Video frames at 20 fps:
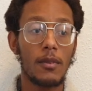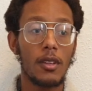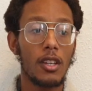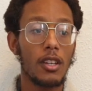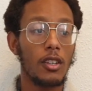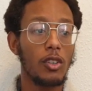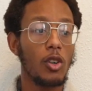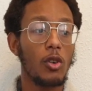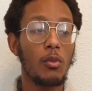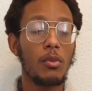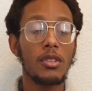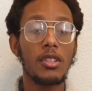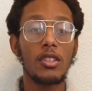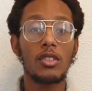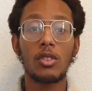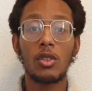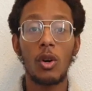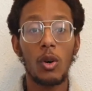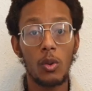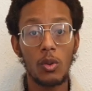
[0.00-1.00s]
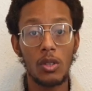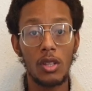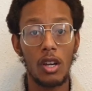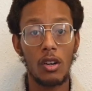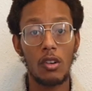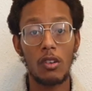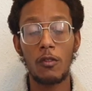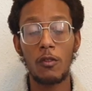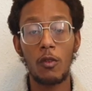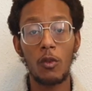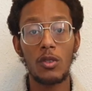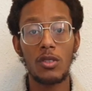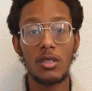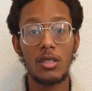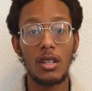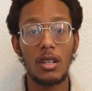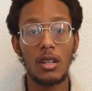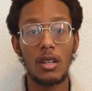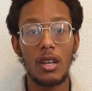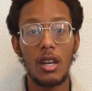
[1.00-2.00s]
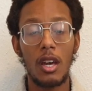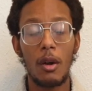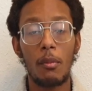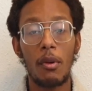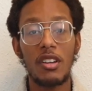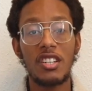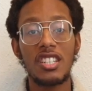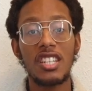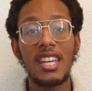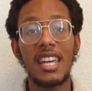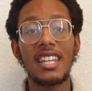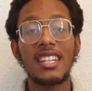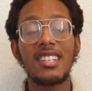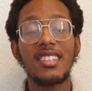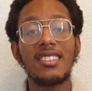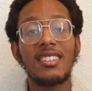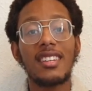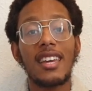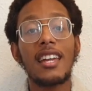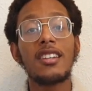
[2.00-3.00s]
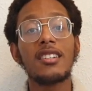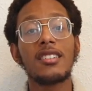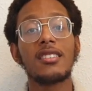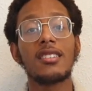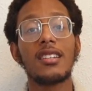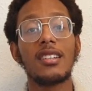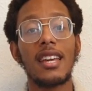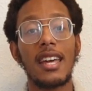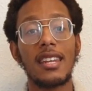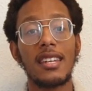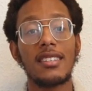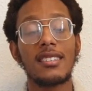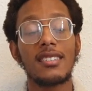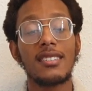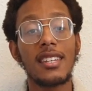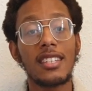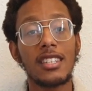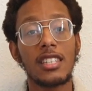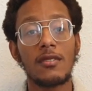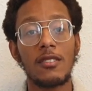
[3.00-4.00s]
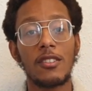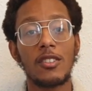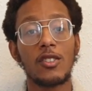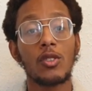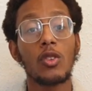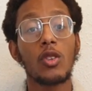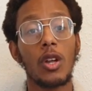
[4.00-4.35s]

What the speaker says: Nobody told her or forced her. But she intentionally and instinctively stood